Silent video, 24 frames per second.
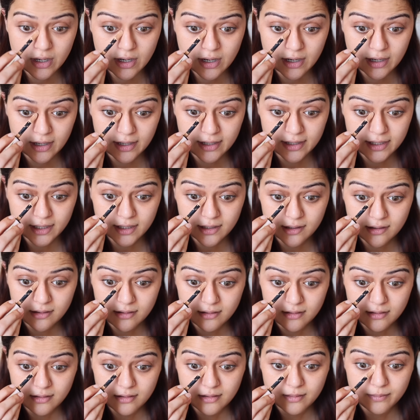I
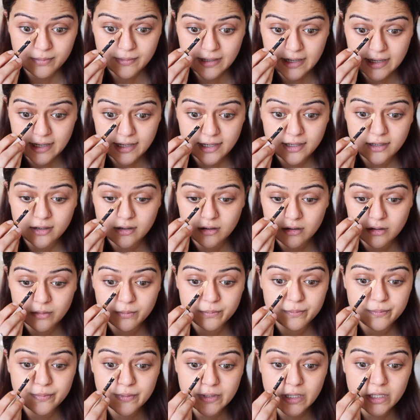apply a
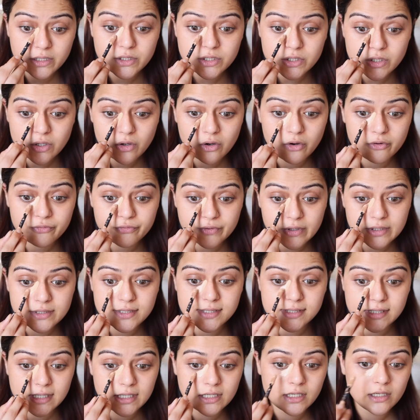bit of
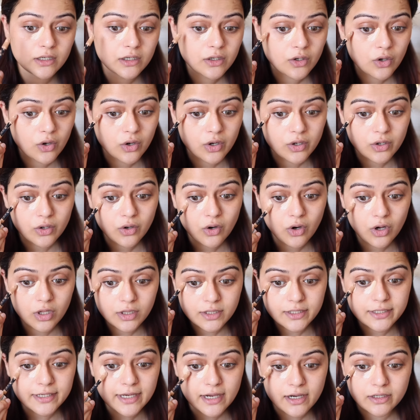concealer on all
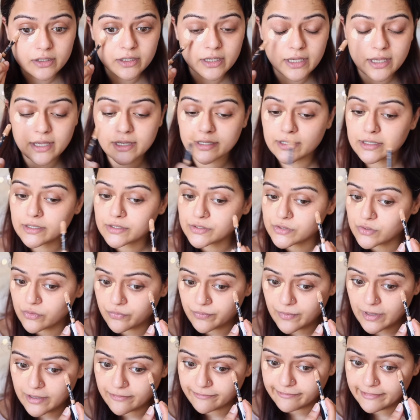the darker areas of
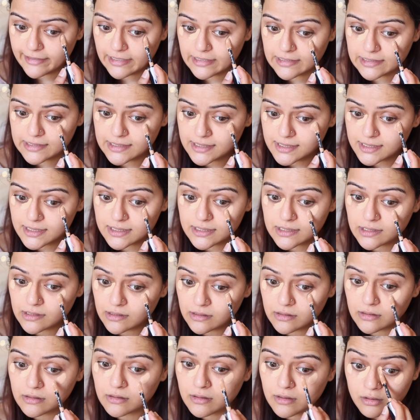my face,
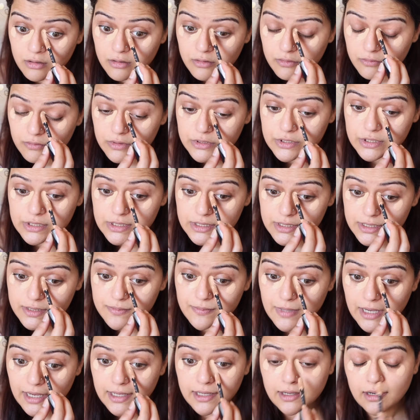which is
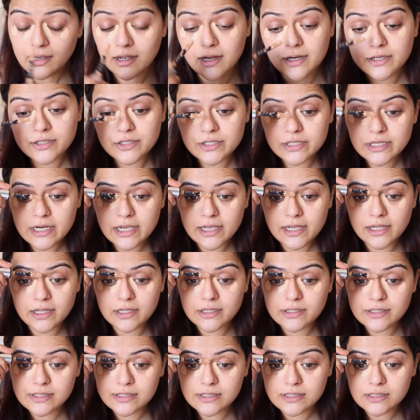my under
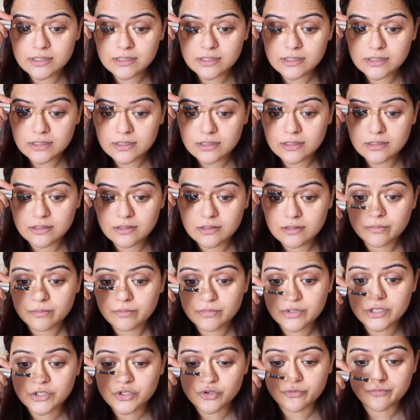eyes,
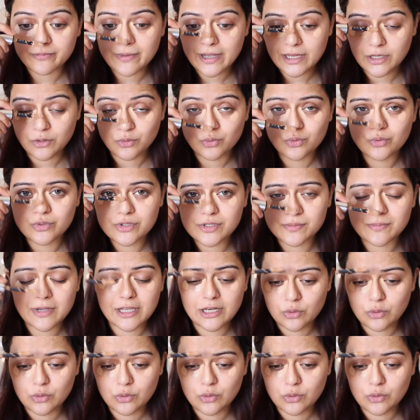bridge of my nose,